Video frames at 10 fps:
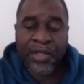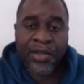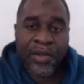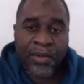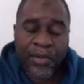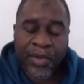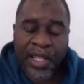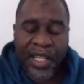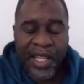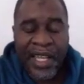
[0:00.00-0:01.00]
So
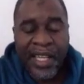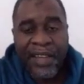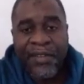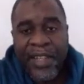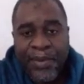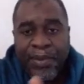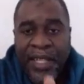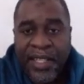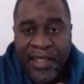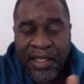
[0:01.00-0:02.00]
like I've
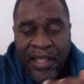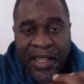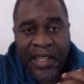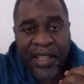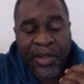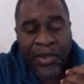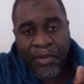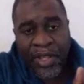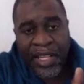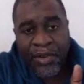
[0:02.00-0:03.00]
explained,
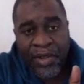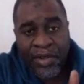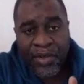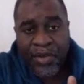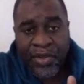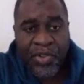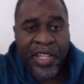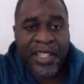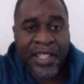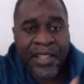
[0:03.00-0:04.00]
when you're going to do
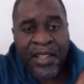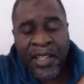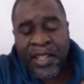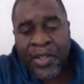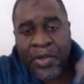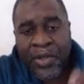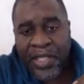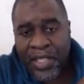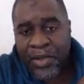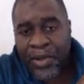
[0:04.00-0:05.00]
trading, don't
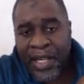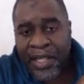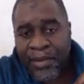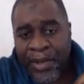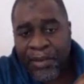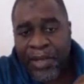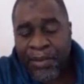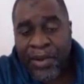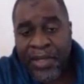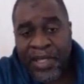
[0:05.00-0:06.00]
just look at
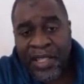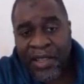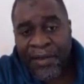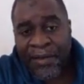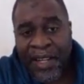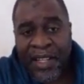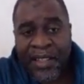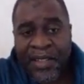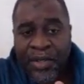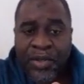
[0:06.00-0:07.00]
depositing your
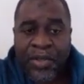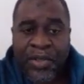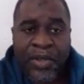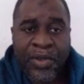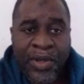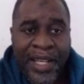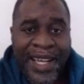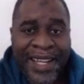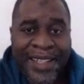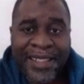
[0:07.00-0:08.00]
funds. You should also look
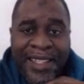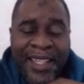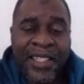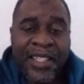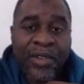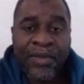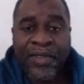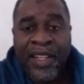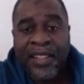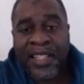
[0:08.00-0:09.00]
at getting your
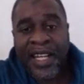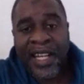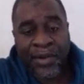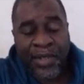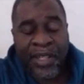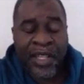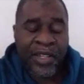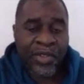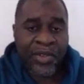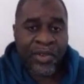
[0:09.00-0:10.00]
funds out.
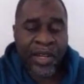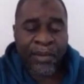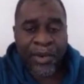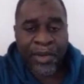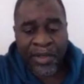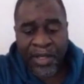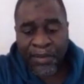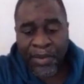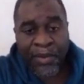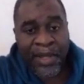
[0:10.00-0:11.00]
So most of the
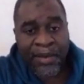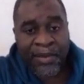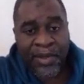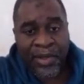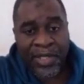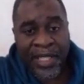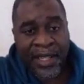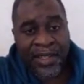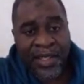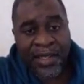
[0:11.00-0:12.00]
problems or
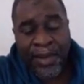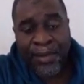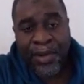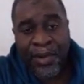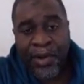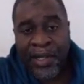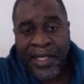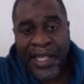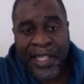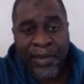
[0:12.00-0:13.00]
challenges people who
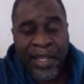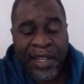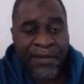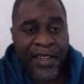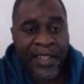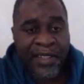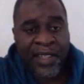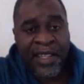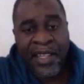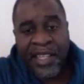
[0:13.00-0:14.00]
contact me have faced
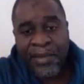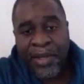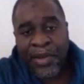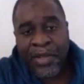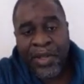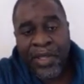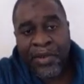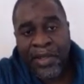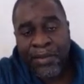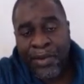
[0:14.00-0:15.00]
is because when they
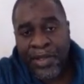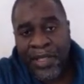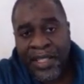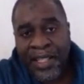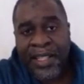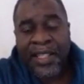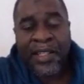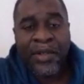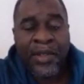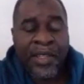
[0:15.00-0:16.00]
were depositing, they
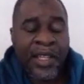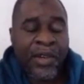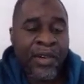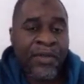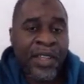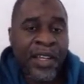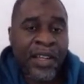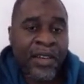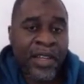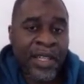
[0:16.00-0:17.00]
did not think of the
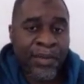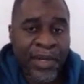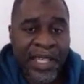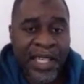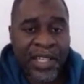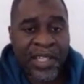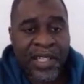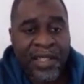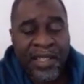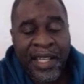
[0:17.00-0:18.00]

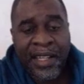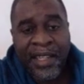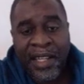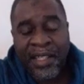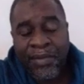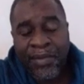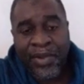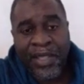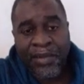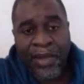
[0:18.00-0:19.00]
implications that that
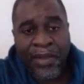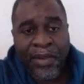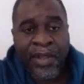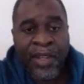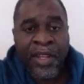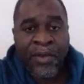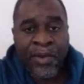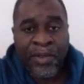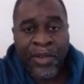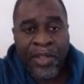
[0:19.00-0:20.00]
deposit method
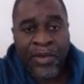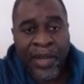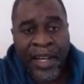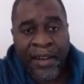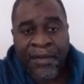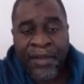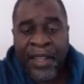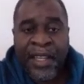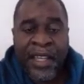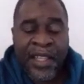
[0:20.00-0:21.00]
was going to have.
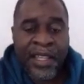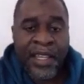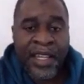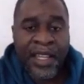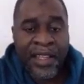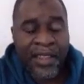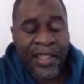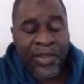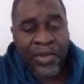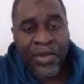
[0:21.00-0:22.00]
Then another
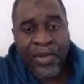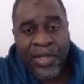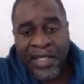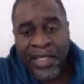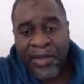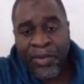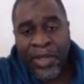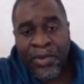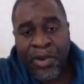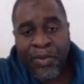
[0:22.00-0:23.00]
thing to note is that
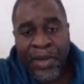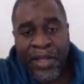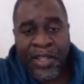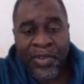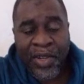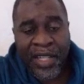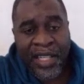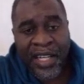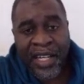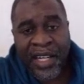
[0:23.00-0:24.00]
when you open a
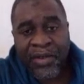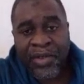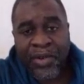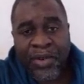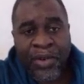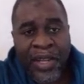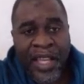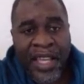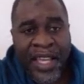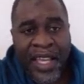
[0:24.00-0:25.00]
trading account or
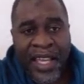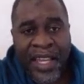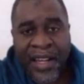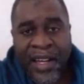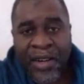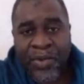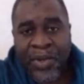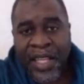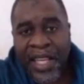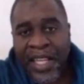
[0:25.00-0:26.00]
an account
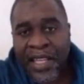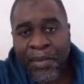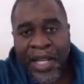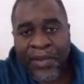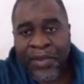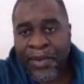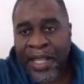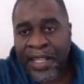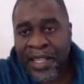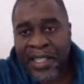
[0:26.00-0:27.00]
with any platform
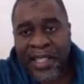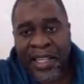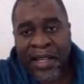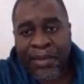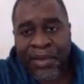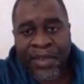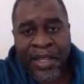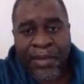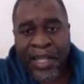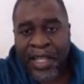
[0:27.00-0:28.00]
like NetTeller,
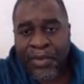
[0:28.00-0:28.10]
Perfect Money,